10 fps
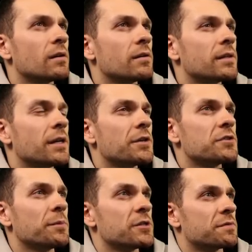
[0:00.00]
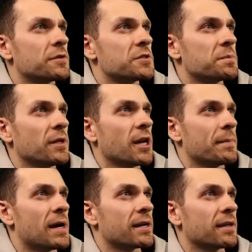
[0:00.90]
Thank you so much for you to play in
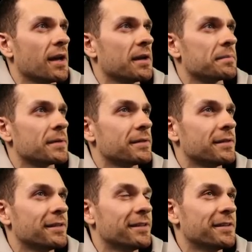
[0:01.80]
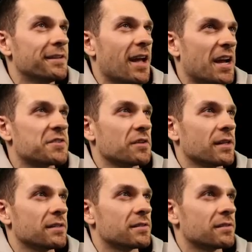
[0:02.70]
my game.
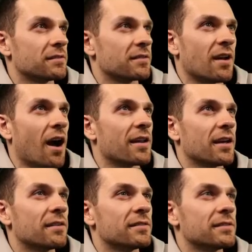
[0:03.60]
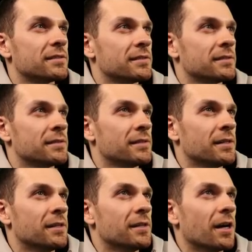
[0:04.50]
Excellent. Got it.
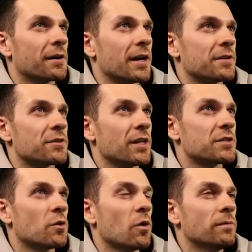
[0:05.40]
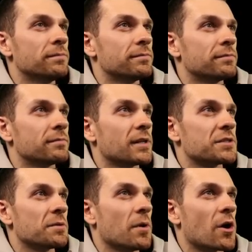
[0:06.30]
All right, so that's cool. That's
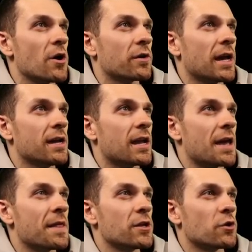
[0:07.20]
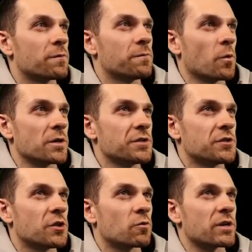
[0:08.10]
the Mario cake. And then you're forced
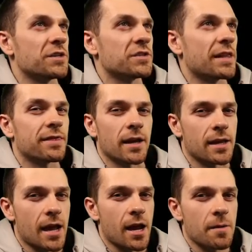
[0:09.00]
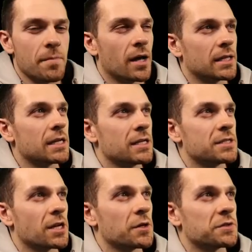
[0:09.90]
to reset the game on the
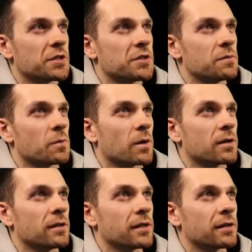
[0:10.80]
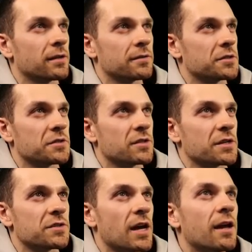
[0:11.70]
Nintendo sixty-four. Like, it just does
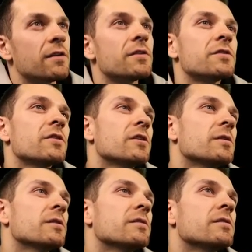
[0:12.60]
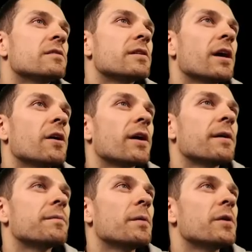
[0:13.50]
that. There's a little... Yeah, okay,
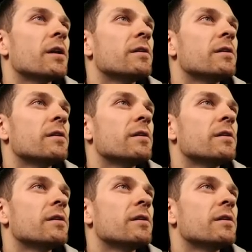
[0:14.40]
I'm done.